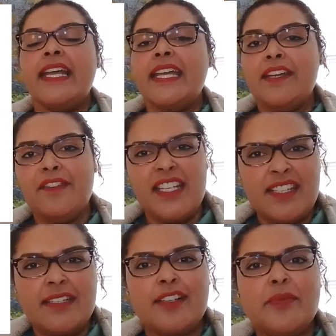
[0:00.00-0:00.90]
Every
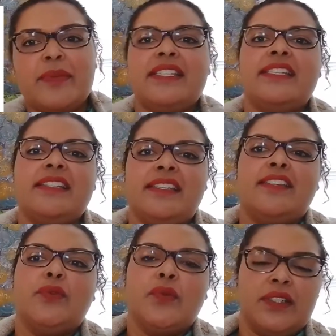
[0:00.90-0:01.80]
single business
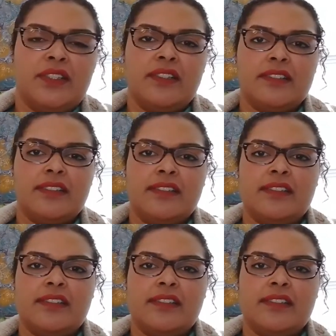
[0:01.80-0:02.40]
in the world,